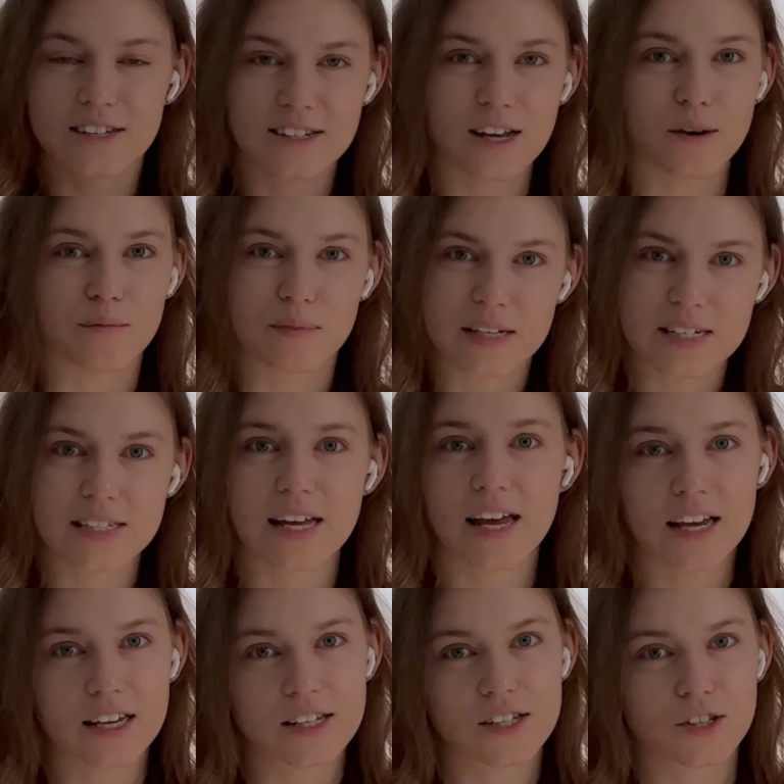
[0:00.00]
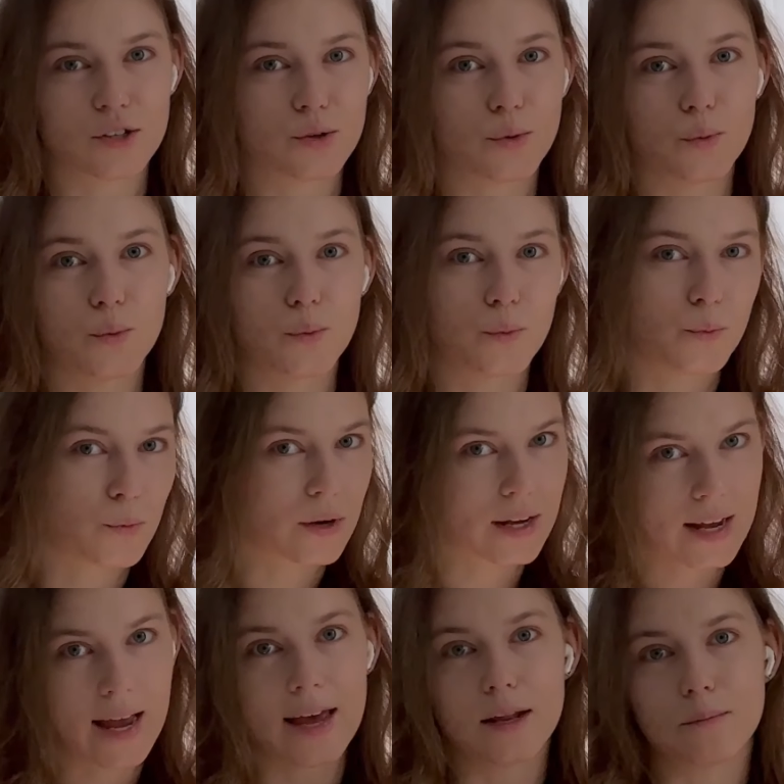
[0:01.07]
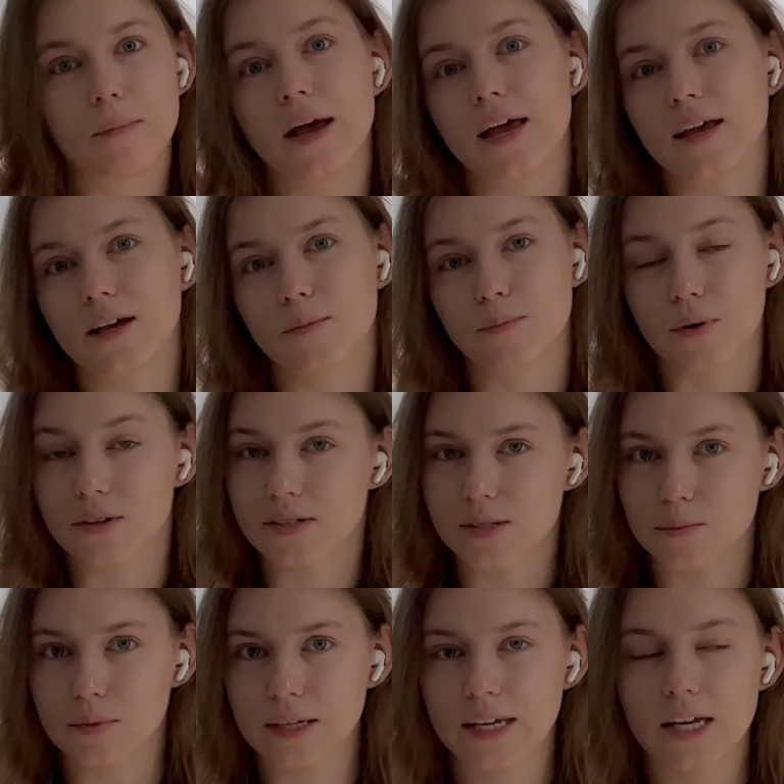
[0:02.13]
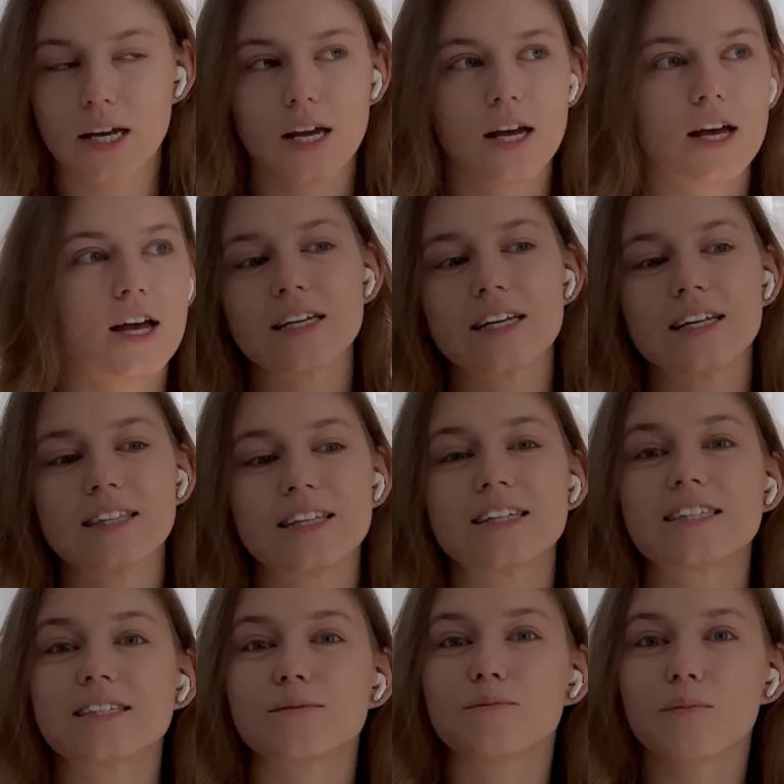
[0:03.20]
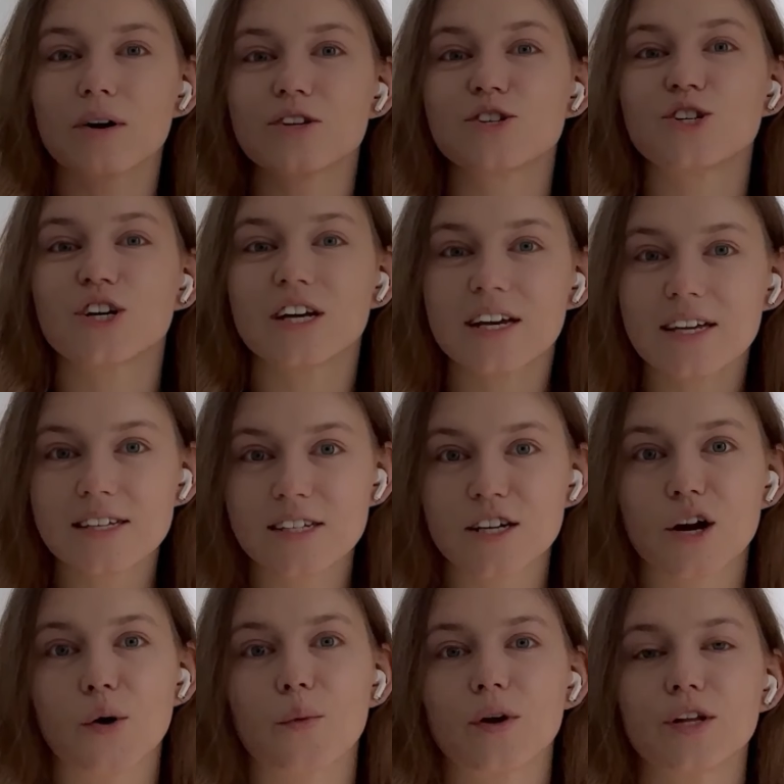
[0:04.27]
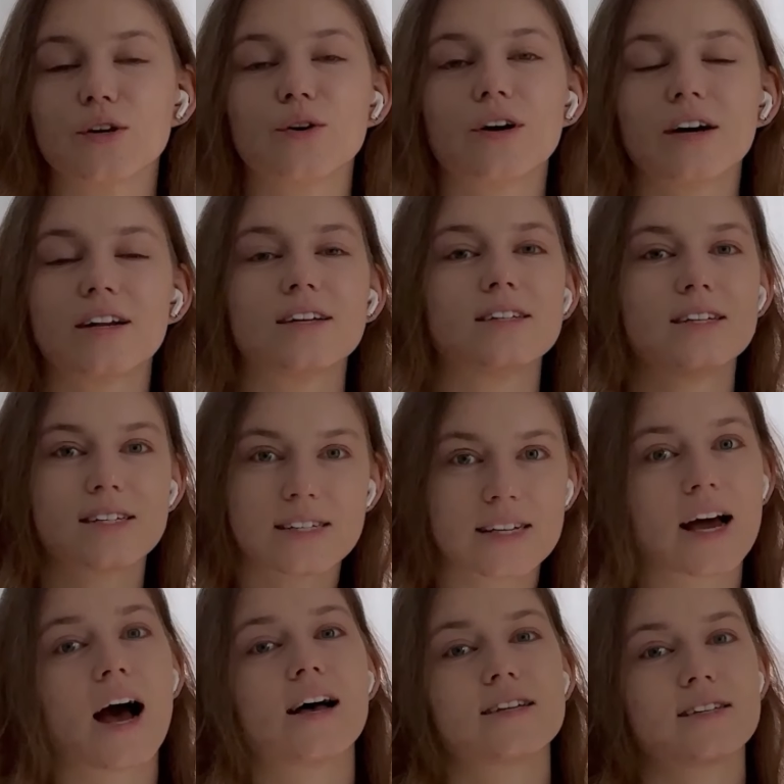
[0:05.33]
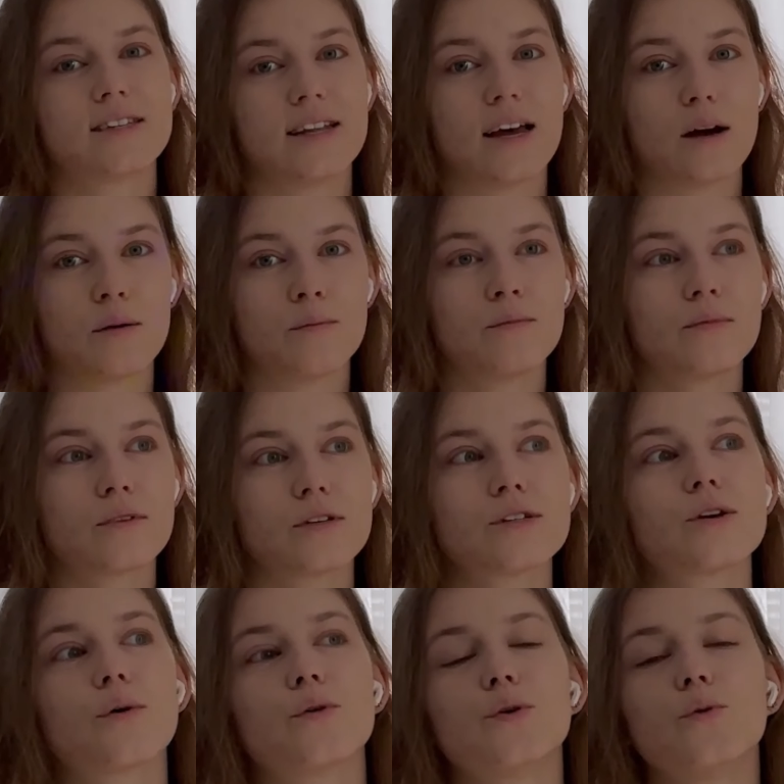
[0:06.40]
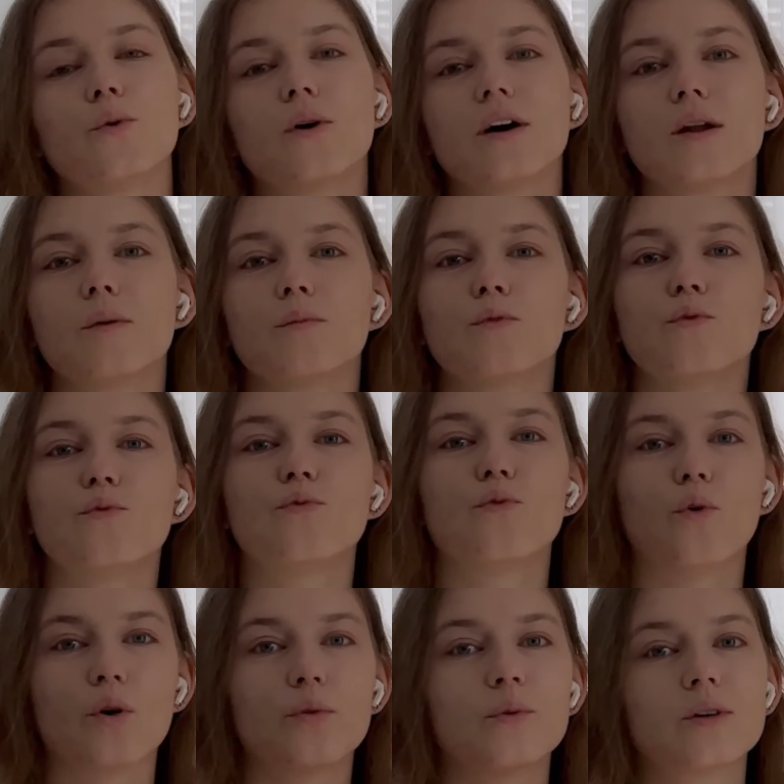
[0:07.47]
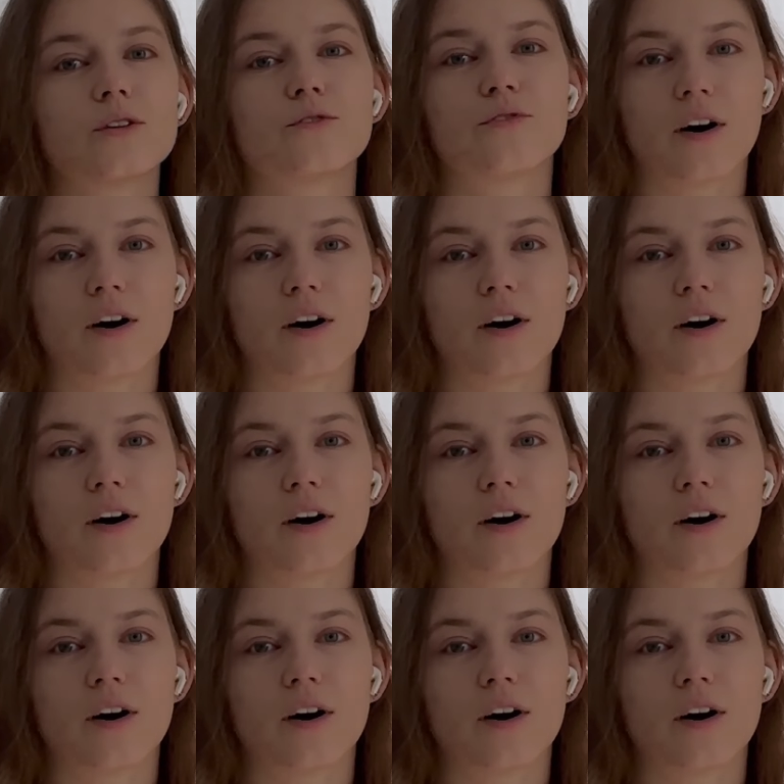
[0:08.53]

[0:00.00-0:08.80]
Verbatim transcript: some mistakes you can make possibly that's much easier when you're gonna discuss them, so you're gonna move forward